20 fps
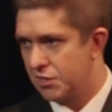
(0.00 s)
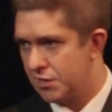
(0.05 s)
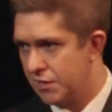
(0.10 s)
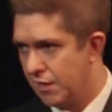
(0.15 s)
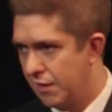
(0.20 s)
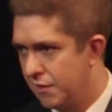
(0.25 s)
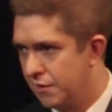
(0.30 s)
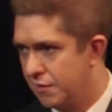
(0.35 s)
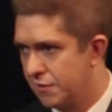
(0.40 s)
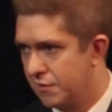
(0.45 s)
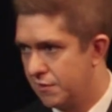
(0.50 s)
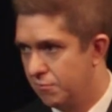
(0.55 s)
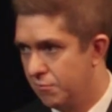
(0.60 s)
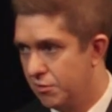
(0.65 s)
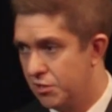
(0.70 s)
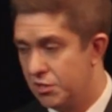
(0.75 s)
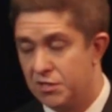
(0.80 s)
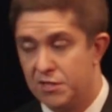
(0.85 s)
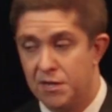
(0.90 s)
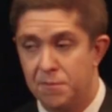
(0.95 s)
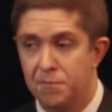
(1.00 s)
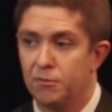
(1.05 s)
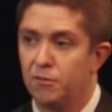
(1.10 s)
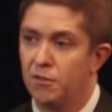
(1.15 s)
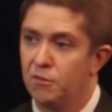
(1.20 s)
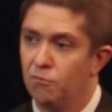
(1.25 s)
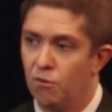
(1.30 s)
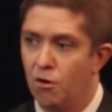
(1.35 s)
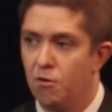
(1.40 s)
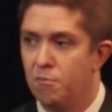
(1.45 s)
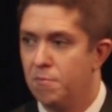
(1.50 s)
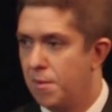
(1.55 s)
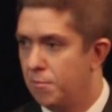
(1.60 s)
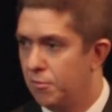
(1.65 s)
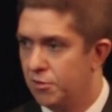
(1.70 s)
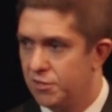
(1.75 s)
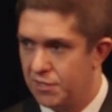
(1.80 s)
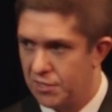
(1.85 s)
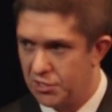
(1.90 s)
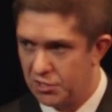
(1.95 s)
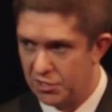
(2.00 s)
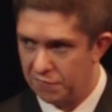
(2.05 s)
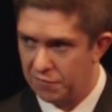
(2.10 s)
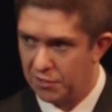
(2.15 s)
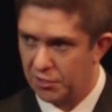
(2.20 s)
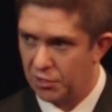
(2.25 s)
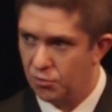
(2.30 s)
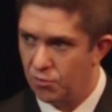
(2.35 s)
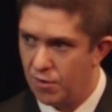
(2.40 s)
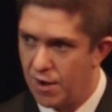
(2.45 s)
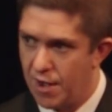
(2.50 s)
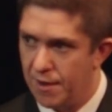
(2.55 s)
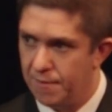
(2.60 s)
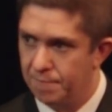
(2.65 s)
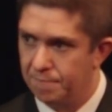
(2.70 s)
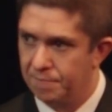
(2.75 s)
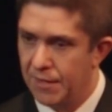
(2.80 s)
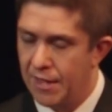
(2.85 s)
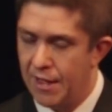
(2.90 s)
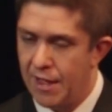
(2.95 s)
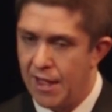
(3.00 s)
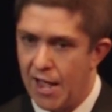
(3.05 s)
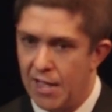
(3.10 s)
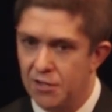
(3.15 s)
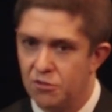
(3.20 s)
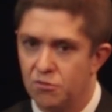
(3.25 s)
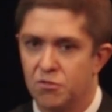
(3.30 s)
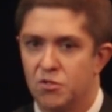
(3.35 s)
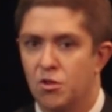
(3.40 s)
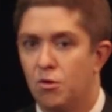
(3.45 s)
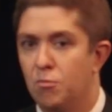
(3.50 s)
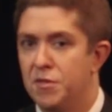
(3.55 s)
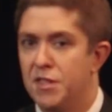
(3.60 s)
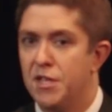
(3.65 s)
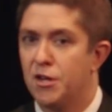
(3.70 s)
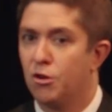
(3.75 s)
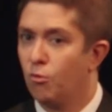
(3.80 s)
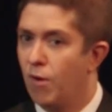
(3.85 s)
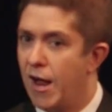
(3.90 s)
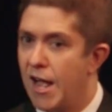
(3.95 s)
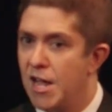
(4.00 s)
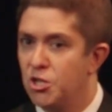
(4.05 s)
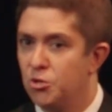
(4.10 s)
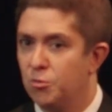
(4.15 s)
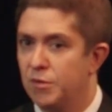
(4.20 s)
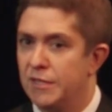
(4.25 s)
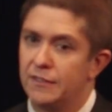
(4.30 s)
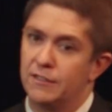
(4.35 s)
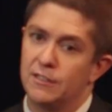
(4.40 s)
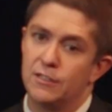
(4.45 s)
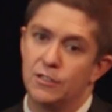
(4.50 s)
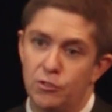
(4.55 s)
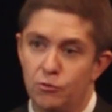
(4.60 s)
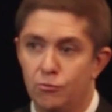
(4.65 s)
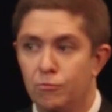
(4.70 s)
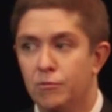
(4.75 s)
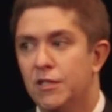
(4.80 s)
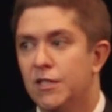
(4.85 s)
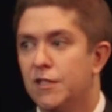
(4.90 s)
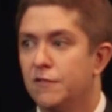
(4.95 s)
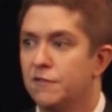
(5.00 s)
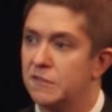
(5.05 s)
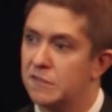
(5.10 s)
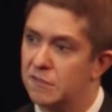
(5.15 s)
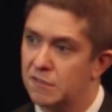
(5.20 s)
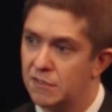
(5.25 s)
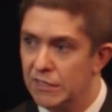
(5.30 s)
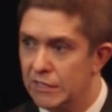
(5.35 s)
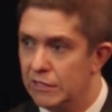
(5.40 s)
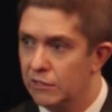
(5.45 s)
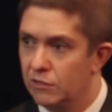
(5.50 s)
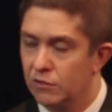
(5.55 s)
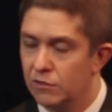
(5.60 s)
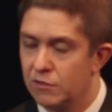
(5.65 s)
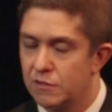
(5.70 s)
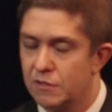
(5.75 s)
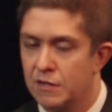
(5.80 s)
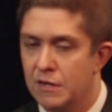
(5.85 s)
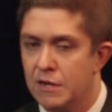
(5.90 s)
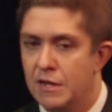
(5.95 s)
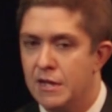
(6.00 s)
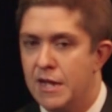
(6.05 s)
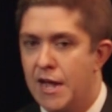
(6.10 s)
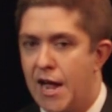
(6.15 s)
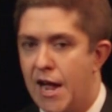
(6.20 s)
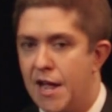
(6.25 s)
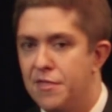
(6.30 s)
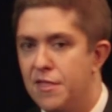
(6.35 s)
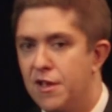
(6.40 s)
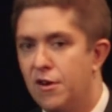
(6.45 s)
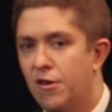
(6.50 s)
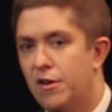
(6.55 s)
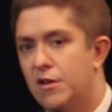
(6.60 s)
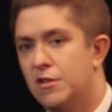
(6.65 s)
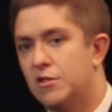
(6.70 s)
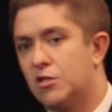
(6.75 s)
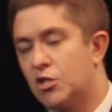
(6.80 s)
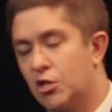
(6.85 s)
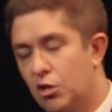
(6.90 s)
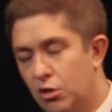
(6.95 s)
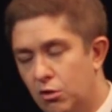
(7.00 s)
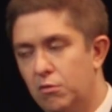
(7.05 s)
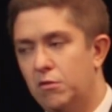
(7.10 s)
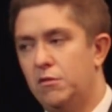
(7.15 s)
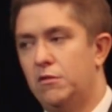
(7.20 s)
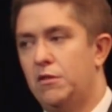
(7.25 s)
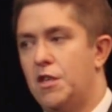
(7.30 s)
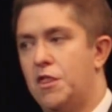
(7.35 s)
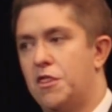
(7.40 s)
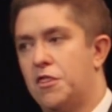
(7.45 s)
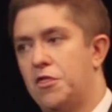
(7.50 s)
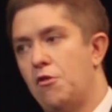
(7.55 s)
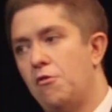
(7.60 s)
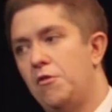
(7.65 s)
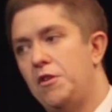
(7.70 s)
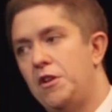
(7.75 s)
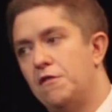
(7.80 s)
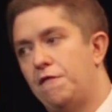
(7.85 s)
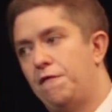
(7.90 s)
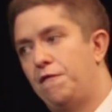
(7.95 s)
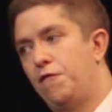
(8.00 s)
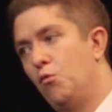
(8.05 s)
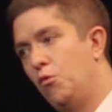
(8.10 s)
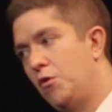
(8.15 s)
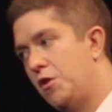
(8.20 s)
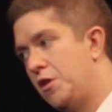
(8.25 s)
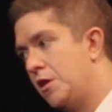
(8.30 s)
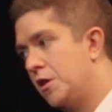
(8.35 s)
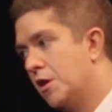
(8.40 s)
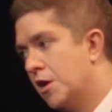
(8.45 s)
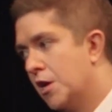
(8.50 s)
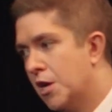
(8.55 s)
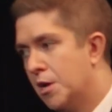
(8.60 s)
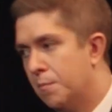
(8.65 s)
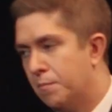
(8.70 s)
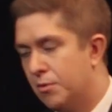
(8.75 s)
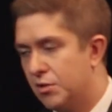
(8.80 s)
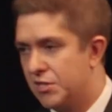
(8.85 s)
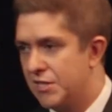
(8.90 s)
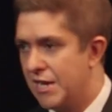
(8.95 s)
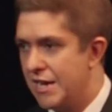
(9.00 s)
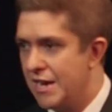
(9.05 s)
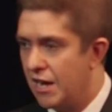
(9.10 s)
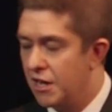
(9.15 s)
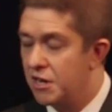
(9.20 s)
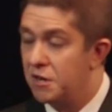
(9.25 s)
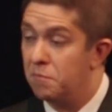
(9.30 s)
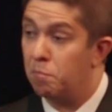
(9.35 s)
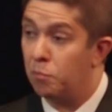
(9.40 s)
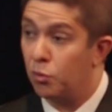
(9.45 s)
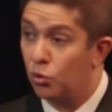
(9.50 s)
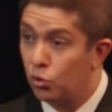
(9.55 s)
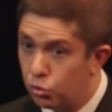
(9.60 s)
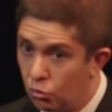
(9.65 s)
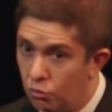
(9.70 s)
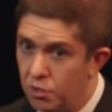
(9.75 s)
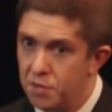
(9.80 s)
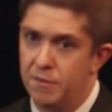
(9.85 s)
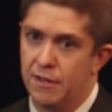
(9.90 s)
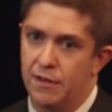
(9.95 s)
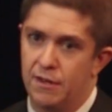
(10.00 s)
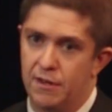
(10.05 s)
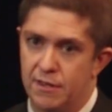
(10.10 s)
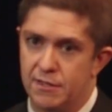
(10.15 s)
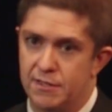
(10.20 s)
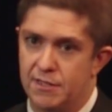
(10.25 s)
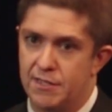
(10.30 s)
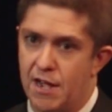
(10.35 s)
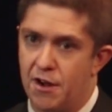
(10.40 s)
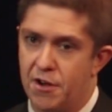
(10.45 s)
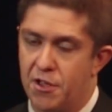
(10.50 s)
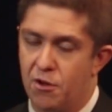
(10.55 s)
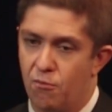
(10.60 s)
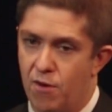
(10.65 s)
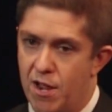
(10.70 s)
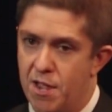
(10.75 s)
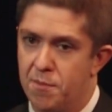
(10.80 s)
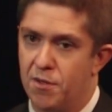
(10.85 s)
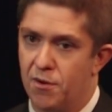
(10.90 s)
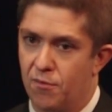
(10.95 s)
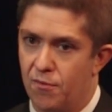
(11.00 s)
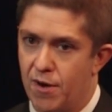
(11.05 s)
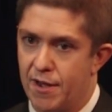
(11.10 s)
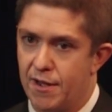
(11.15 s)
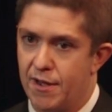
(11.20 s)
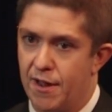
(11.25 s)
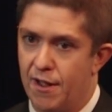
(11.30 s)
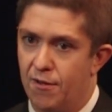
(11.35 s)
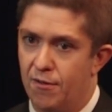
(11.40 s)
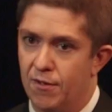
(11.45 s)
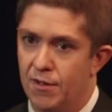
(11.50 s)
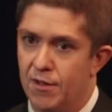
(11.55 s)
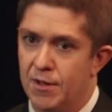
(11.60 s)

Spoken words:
studies, which is typically rote memorization of the Quran. As a result, when they graduate, they don't have skills, and there is currently 30 to 40% unemployment in Saudi Arabia right now.